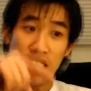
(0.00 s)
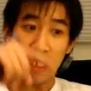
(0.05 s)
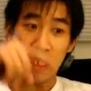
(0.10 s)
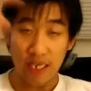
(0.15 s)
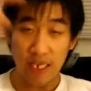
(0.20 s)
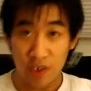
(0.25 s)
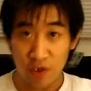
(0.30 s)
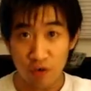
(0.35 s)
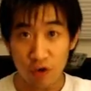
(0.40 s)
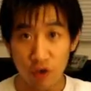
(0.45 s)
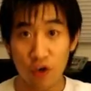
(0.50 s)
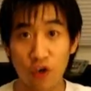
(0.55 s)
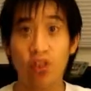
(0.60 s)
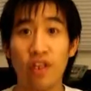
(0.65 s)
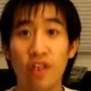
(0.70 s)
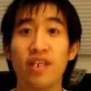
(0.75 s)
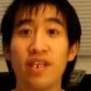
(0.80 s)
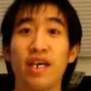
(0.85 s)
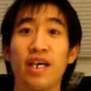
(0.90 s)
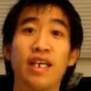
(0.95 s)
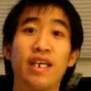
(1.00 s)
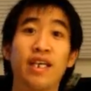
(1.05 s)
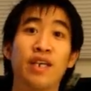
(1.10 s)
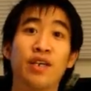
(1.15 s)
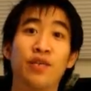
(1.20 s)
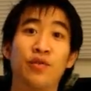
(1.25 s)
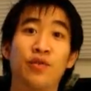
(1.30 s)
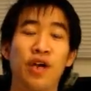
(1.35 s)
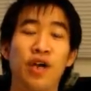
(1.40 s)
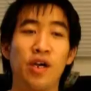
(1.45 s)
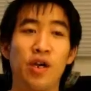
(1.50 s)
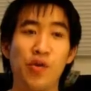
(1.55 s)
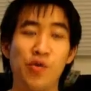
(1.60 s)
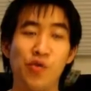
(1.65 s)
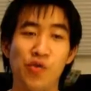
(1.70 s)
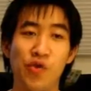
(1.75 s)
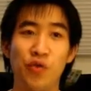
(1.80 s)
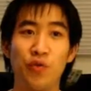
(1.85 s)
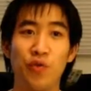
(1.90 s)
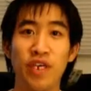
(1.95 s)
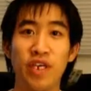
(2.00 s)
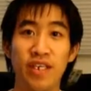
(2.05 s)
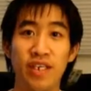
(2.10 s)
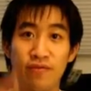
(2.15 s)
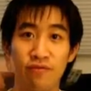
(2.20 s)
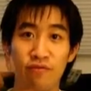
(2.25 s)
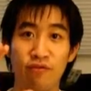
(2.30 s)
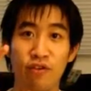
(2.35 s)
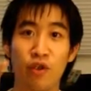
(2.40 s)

later on in the day when we